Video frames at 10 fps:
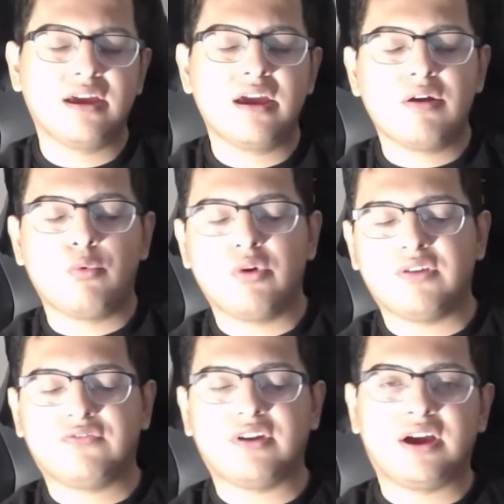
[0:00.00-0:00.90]

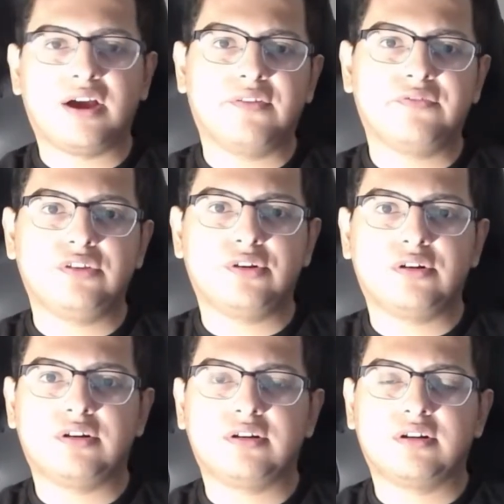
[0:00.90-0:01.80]
with
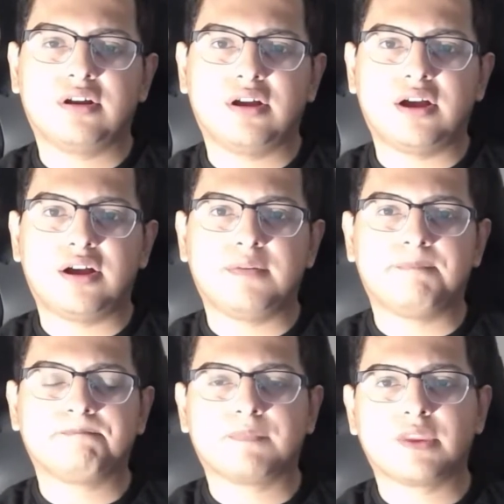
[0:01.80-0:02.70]
your
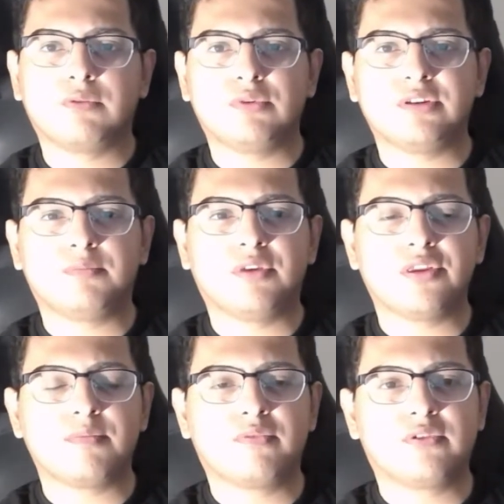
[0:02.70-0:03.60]

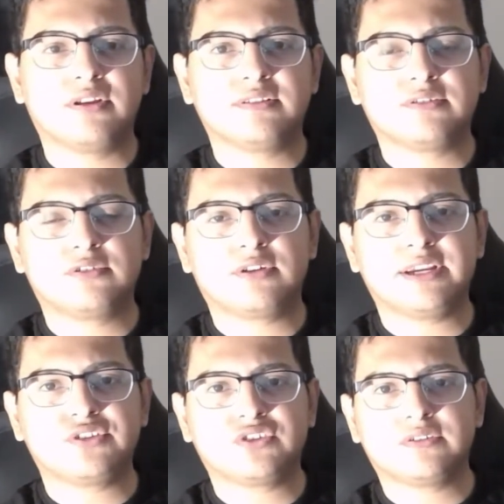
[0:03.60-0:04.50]
motherboard
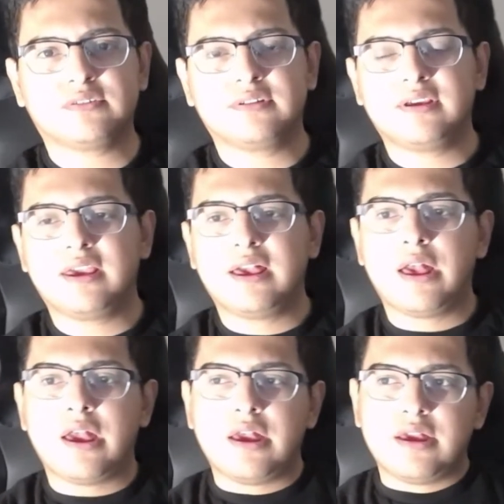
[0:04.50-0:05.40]
integration.
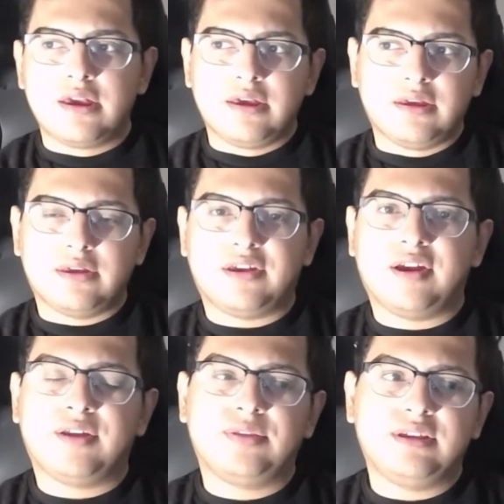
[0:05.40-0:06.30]

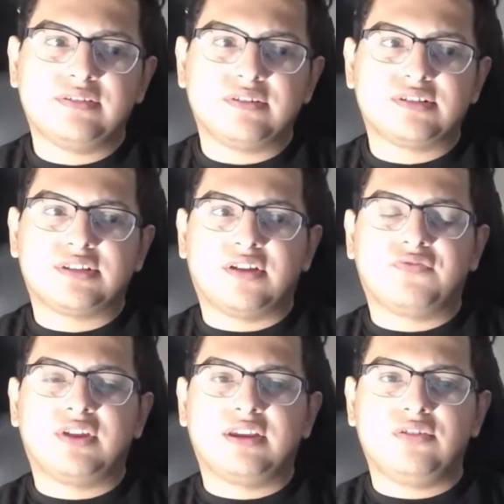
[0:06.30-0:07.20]
And these are
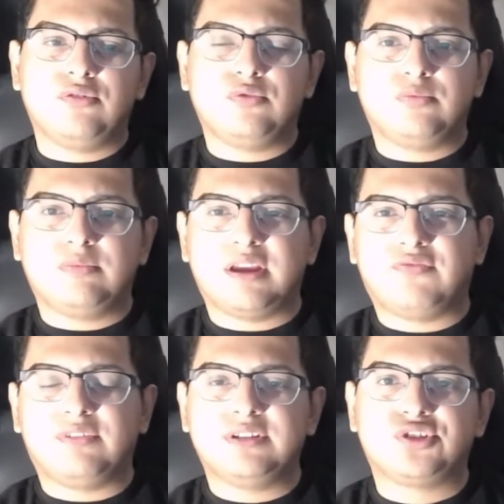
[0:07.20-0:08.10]
stuff that you
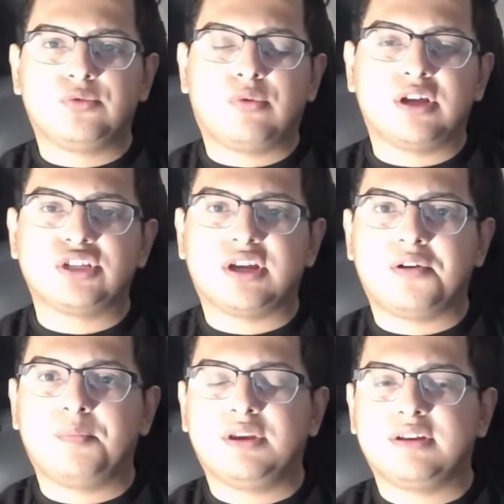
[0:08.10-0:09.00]
definitely should watch
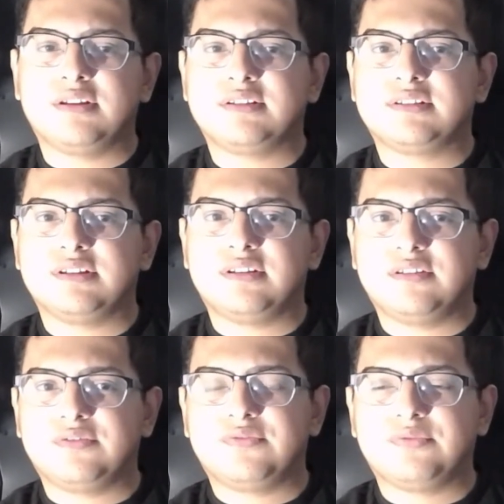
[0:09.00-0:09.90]
out, because
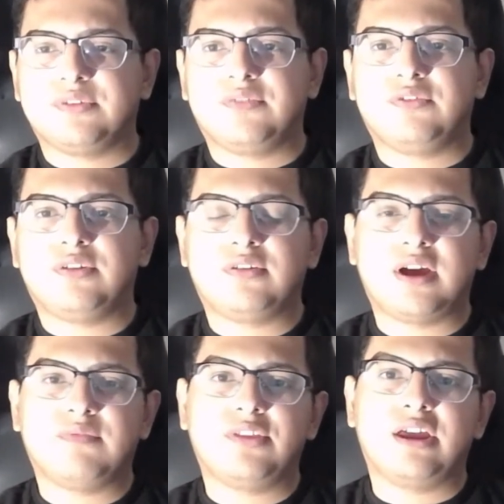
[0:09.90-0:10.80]
if you don't
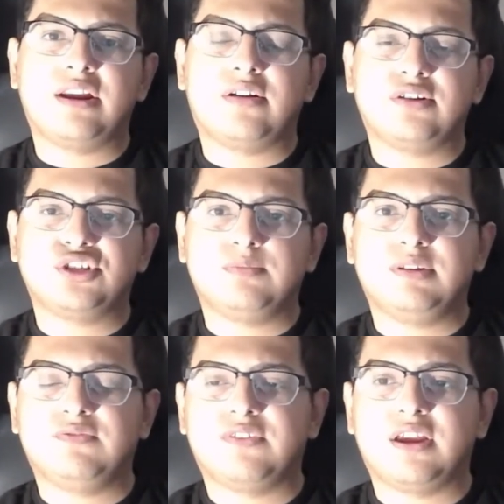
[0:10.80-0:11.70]
have that
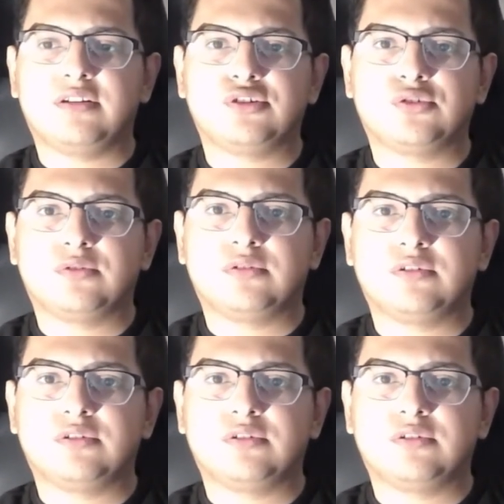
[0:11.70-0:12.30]
RGB fan controller,